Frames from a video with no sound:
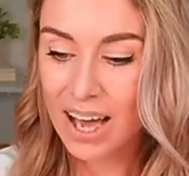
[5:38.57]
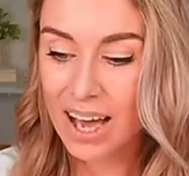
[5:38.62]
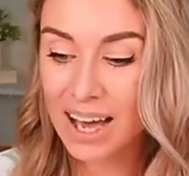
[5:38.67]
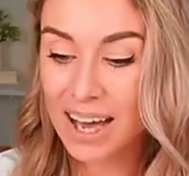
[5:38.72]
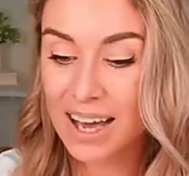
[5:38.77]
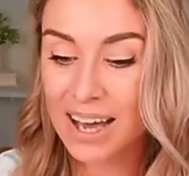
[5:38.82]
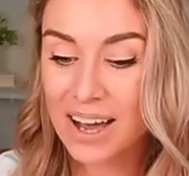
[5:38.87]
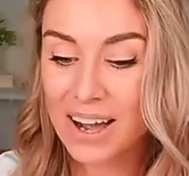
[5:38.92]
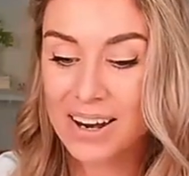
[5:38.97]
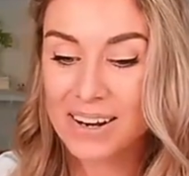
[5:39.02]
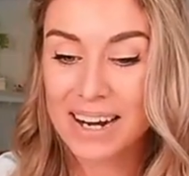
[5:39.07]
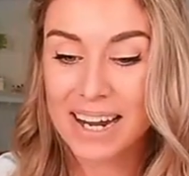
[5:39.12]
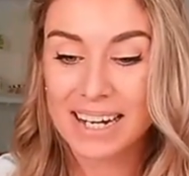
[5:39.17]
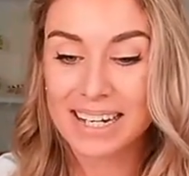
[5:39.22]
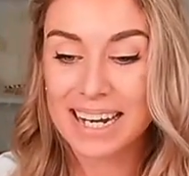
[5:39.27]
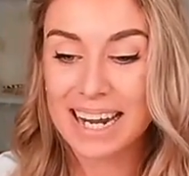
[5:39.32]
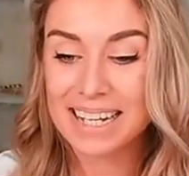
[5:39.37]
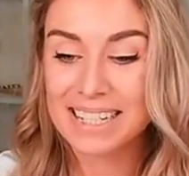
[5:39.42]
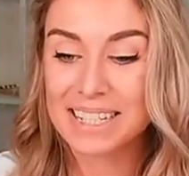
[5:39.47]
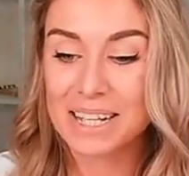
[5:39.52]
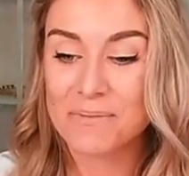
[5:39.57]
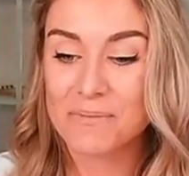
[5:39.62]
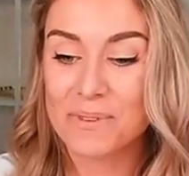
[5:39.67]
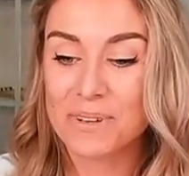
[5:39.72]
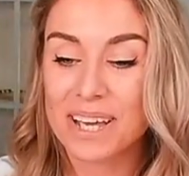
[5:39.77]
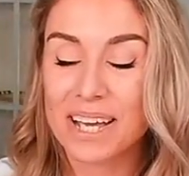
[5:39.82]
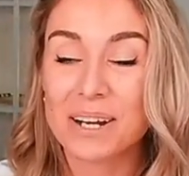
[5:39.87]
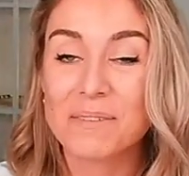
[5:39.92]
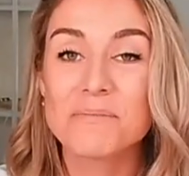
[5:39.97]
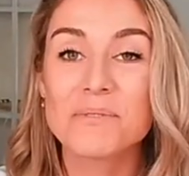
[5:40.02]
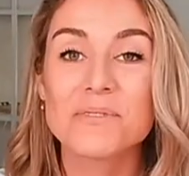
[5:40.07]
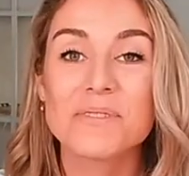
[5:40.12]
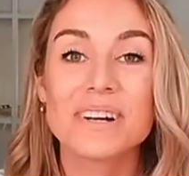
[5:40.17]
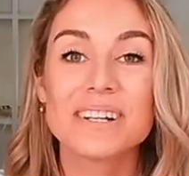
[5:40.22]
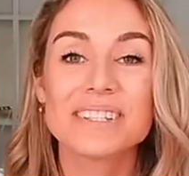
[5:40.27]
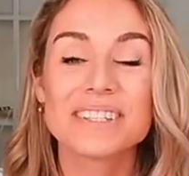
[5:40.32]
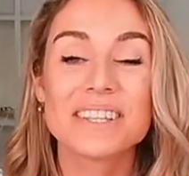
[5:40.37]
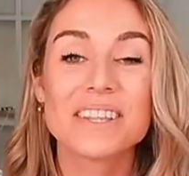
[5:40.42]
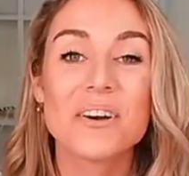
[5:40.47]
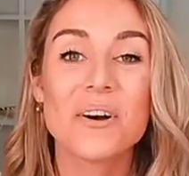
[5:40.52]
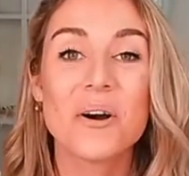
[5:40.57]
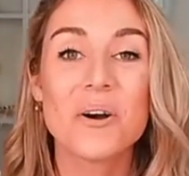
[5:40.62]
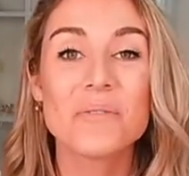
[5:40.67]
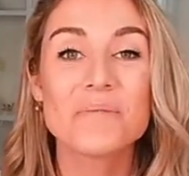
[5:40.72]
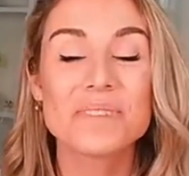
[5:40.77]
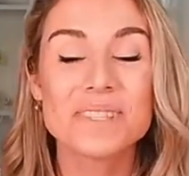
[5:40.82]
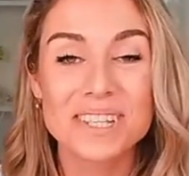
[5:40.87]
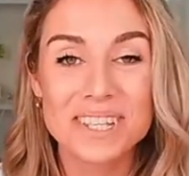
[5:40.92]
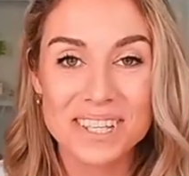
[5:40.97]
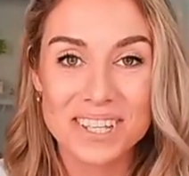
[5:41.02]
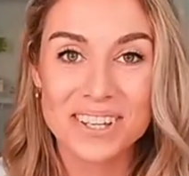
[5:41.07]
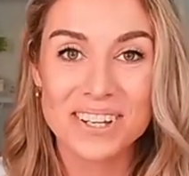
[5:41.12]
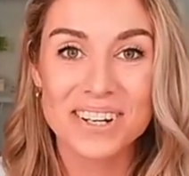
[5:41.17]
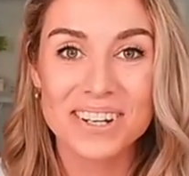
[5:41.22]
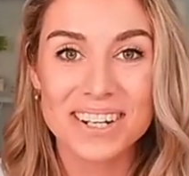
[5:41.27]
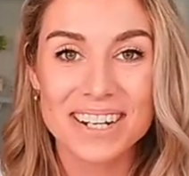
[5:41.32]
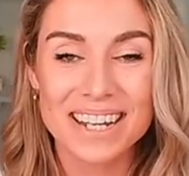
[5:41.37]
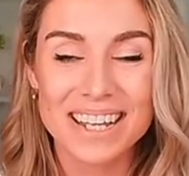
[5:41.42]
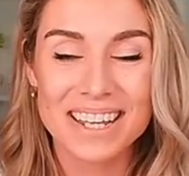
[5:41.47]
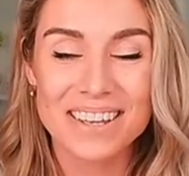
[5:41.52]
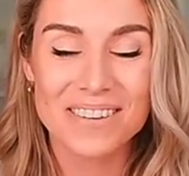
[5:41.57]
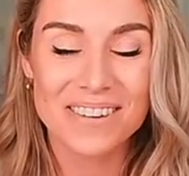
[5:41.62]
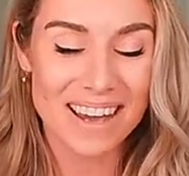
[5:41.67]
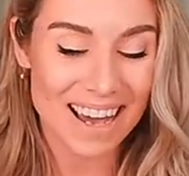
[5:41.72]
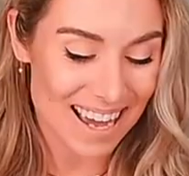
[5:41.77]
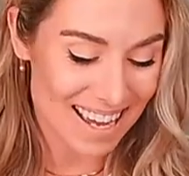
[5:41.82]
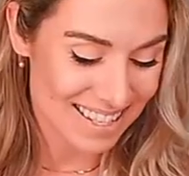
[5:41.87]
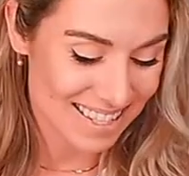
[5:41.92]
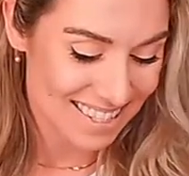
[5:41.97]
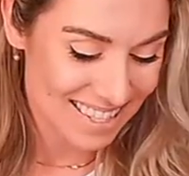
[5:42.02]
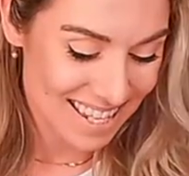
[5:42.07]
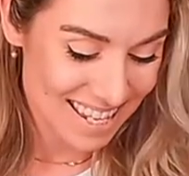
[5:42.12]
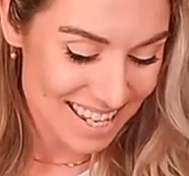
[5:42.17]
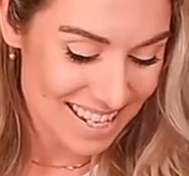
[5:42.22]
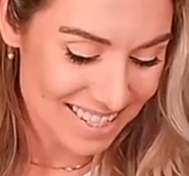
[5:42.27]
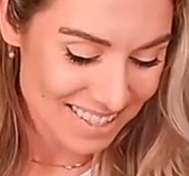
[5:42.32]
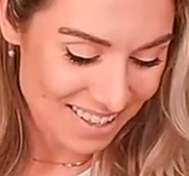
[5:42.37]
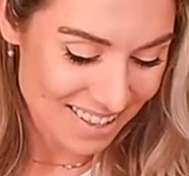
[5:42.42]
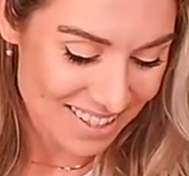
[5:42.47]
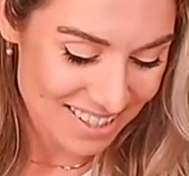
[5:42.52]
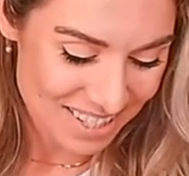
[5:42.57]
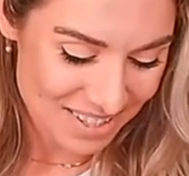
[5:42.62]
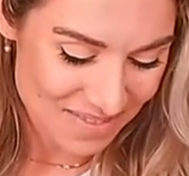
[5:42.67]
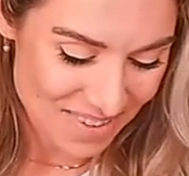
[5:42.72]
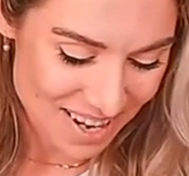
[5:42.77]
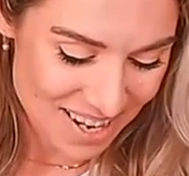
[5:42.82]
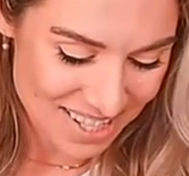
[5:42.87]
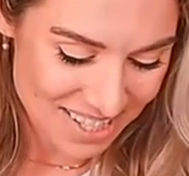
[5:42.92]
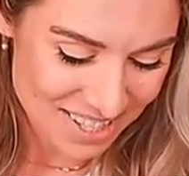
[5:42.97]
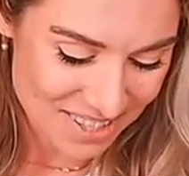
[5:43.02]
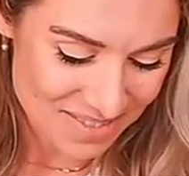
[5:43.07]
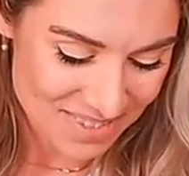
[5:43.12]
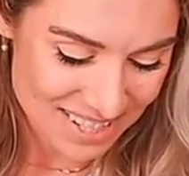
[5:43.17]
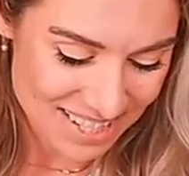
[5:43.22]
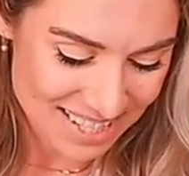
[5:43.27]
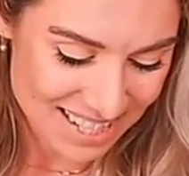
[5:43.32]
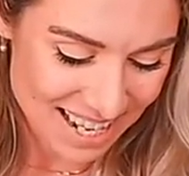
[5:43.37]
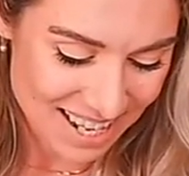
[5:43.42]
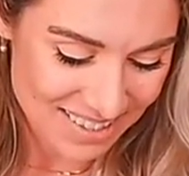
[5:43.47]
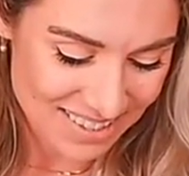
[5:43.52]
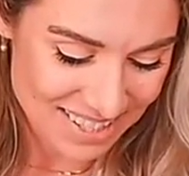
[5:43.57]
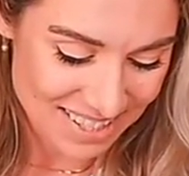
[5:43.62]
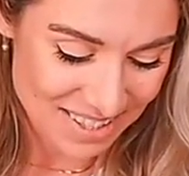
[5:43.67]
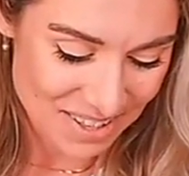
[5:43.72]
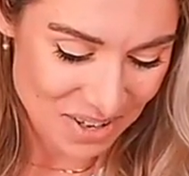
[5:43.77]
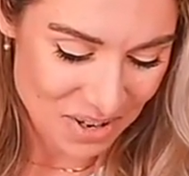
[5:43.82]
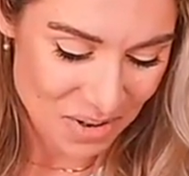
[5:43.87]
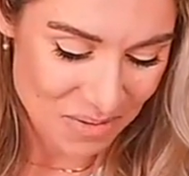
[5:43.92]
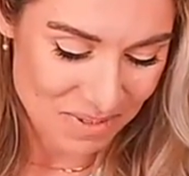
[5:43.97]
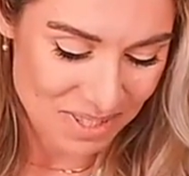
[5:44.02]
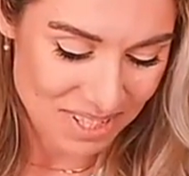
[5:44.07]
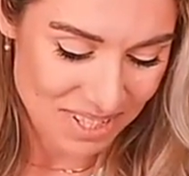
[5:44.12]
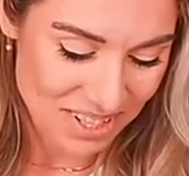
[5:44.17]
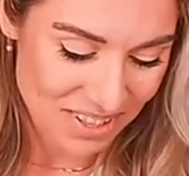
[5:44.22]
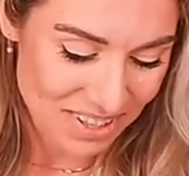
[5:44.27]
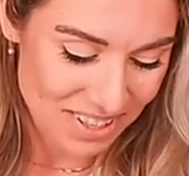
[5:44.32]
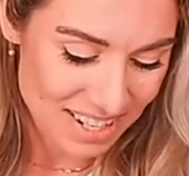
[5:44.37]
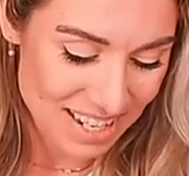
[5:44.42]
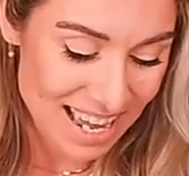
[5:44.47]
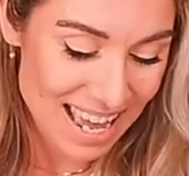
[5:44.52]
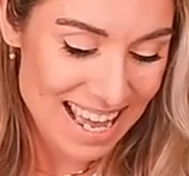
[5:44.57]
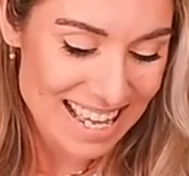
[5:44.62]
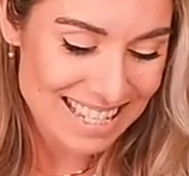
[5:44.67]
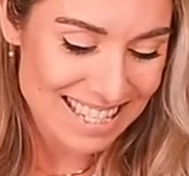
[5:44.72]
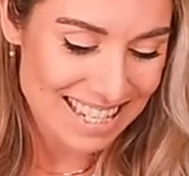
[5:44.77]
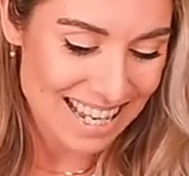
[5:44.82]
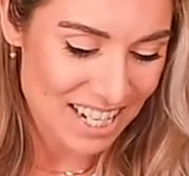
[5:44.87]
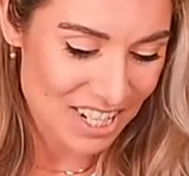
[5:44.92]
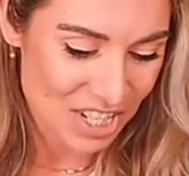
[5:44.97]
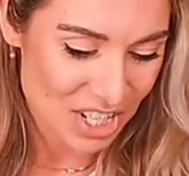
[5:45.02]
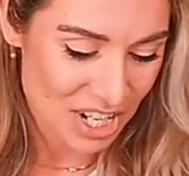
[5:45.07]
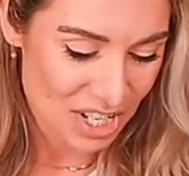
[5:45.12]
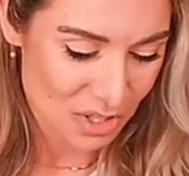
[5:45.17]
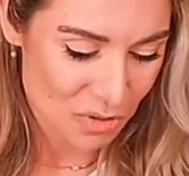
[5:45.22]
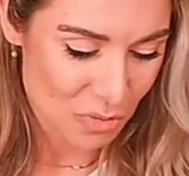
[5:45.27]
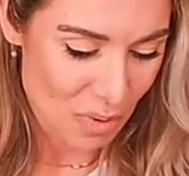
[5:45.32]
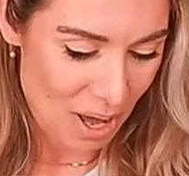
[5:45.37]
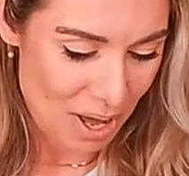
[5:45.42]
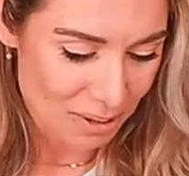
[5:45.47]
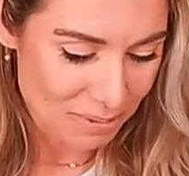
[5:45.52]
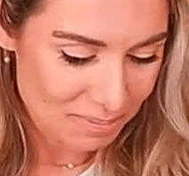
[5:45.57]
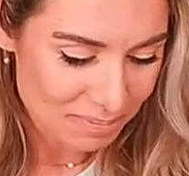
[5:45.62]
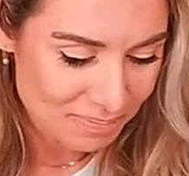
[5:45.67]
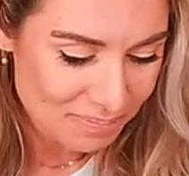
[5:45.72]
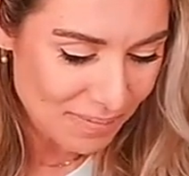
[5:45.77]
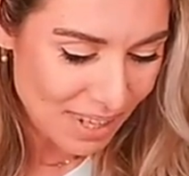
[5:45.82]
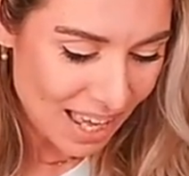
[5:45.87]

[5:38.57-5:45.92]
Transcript: Uh, all right, next up, we got to move on to the home security, you guys. These are some awesome discounts in the home security section as well.